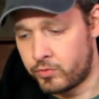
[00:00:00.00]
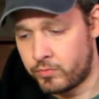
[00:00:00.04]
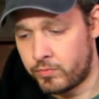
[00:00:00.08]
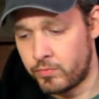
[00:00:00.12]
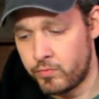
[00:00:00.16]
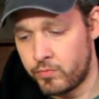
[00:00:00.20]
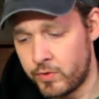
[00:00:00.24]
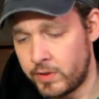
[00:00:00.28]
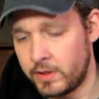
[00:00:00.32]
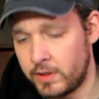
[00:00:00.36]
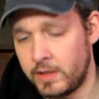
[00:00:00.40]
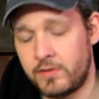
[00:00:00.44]

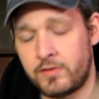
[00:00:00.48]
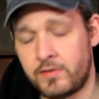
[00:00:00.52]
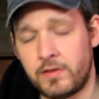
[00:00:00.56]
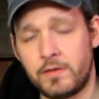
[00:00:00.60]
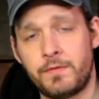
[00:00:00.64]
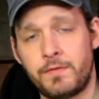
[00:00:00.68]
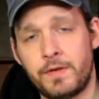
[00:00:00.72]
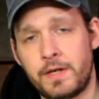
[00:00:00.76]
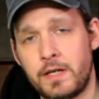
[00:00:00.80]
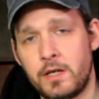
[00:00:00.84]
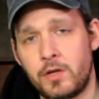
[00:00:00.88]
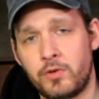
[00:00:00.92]
releasing
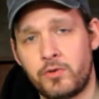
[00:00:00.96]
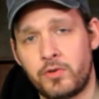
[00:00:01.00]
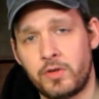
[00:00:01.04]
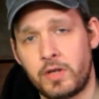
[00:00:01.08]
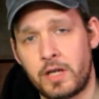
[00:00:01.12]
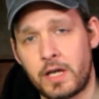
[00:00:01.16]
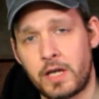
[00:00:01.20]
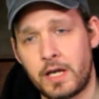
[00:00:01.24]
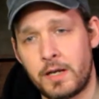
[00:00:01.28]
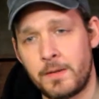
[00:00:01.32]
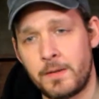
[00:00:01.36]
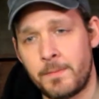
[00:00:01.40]
videos
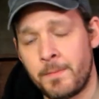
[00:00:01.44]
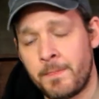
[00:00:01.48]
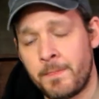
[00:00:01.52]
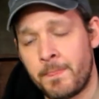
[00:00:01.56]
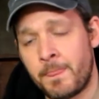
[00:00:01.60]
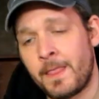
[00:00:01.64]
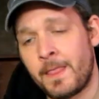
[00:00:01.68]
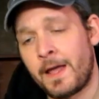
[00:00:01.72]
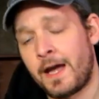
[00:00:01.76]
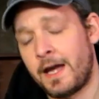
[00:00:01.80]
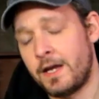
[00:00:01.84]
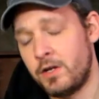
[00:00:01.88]
again,
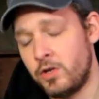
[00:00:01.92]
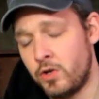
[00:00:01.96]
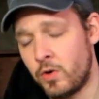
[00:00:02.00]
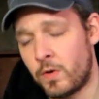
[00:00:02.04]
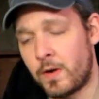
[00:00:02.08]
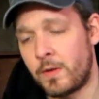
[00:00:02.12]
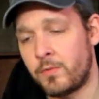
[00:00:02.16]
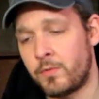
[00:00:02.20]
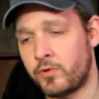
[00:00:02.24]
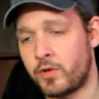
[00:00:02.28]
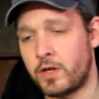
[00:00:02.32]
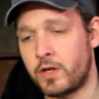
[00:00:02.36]
I knew I
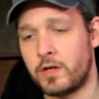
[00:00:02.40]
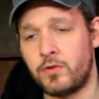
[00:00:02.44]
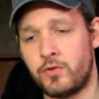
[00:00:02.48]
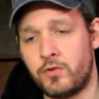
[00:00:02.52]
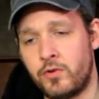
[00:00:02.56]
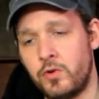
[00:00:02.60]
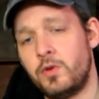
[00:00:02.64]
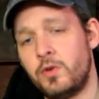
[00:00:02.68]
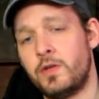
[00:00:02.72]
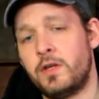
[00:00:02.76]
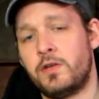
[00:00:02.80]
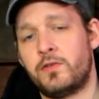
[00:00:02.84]
was going to
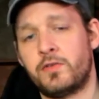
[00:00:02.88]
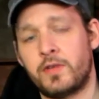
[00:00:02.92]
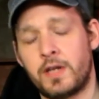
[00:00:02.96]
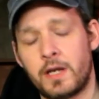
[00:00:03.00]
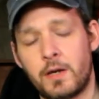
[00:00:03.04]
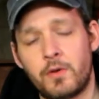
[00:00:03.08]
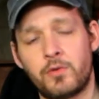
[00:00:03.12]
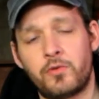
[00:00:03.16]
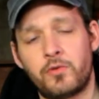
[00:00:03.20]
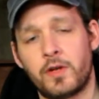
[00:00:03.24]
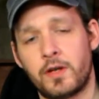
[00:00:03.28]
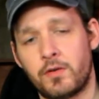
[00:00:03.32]
do this, and I
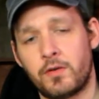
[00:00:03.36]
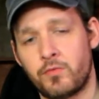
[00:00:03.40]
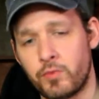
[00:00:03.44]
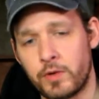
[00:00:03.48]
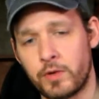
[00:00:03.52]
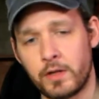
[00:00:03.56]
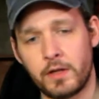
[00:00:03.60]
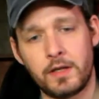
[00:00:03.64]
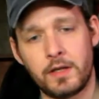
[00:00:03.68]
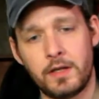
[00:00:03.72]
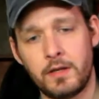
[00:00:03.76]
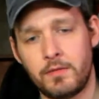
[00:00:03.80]
was like
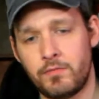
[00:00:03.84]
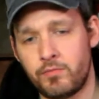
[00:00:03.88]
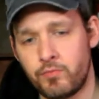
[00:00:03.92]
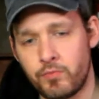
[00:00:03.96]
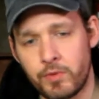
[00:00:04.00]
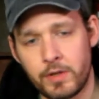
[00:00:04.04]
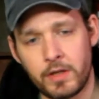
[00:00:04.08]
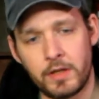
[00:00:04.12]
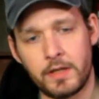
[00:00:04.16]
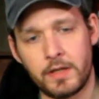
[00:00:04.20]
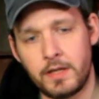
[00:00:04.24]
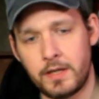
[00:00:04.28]
really,
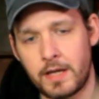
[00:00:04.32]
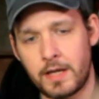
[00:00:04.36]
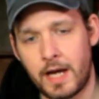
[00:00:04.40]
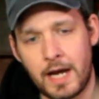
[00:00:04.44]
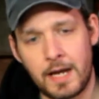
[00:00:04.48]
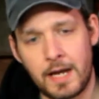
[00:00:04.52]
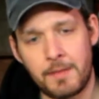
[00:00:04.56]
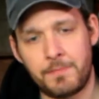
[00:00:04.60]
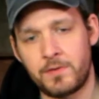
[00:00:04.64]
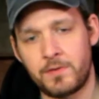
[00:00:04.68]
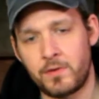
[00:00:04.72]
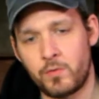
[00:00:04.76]
really
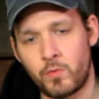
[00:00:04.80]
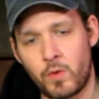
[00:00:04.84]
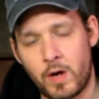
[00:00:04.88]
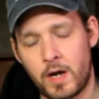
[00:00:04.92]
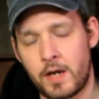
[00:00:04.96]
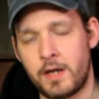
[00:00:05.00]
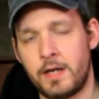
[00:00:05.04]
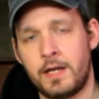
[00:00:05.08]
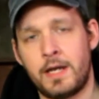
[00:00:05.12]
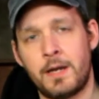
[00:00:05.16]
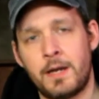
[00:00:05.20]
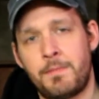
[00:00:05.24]
hyped and
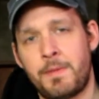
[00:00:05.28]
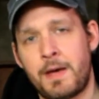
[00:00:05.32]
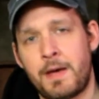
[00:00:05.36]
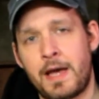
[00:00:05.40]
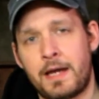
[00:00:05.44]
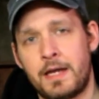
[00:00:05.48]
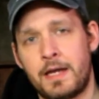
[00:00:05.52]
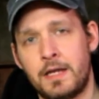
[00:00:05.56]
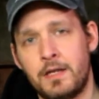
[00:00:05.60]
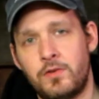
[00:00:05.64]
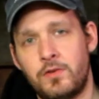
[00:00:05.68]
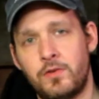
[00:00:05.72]
wanting to get
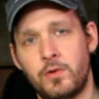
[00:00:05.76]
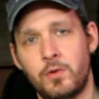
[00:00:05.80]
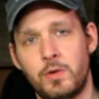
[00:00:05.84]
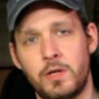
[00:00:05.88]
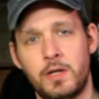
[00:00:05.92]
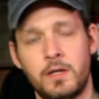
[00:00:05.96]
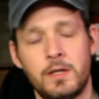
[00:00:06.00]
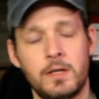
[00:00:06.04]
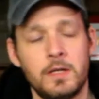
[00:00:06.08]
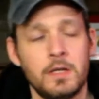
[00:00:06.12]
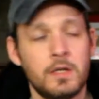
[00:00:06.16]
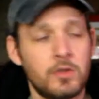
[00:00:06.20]
back into it.